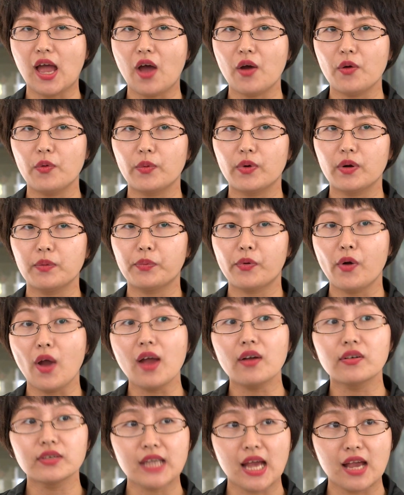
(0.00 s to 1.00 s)
our
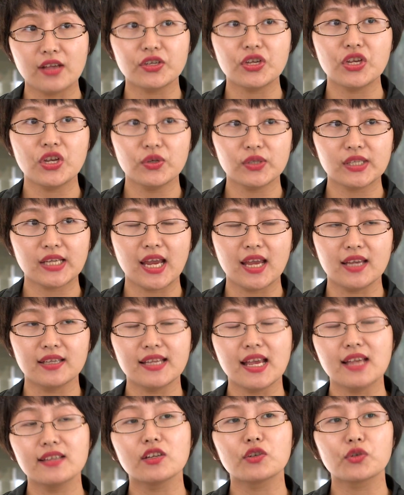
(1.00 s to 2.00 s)
prioritized use
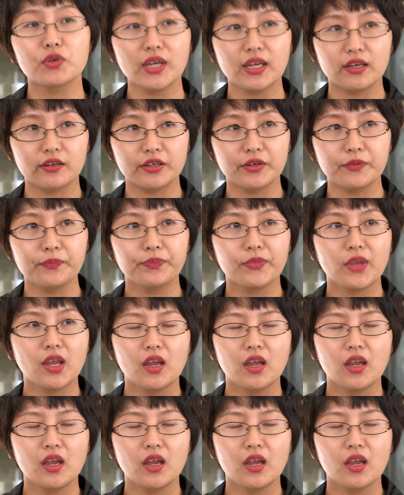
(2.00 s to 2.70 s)
case as a trigger